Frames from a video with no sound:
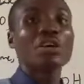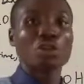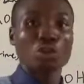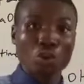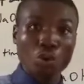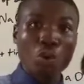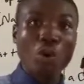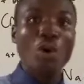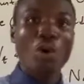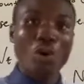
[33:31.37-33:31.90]

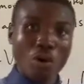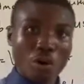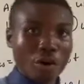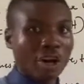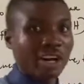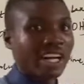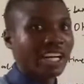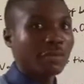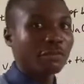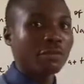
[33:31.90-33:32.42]
you
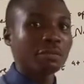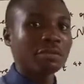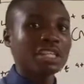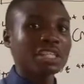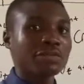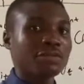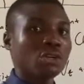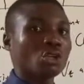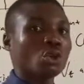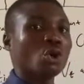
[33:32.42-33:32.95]
already from
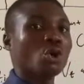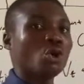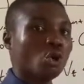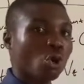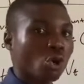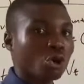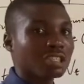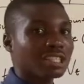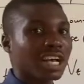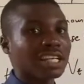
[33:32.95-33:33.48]
this video
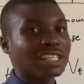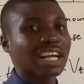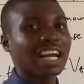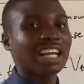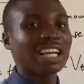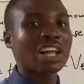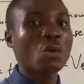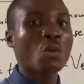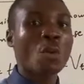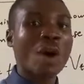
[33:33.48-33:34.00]
knows
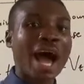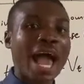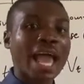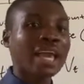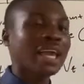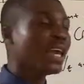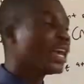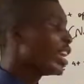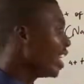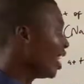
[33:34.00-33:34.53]
exactly
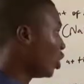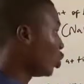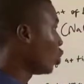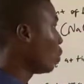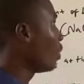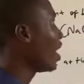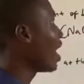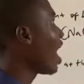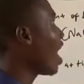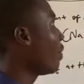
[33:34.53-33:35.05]
why it should
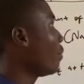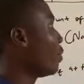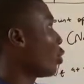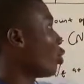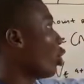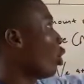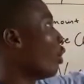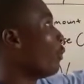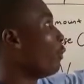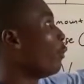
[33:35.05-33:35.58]
be halved,
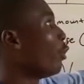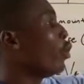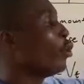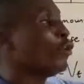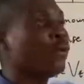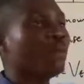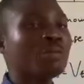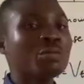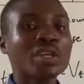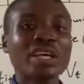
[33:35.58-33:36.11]
because your
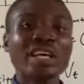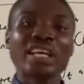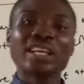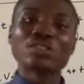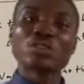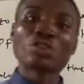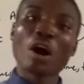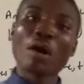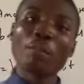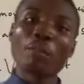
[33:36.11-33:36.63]
volume
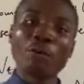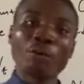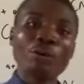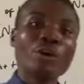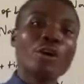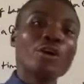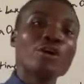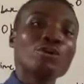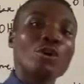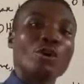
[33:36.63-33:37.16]
is doubled,
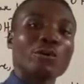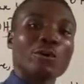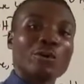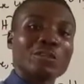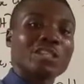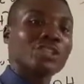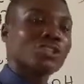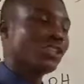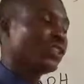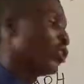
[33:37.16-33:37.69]
your
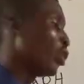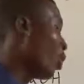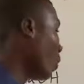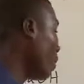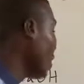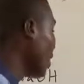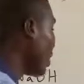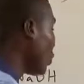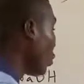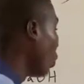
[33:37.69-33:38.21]

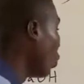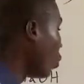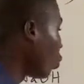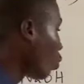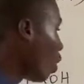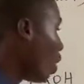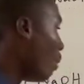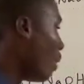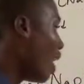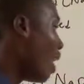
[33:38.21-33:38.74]
concentration is going to
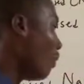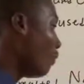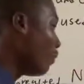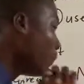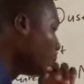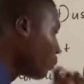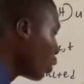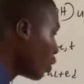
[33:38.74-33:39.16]
come half.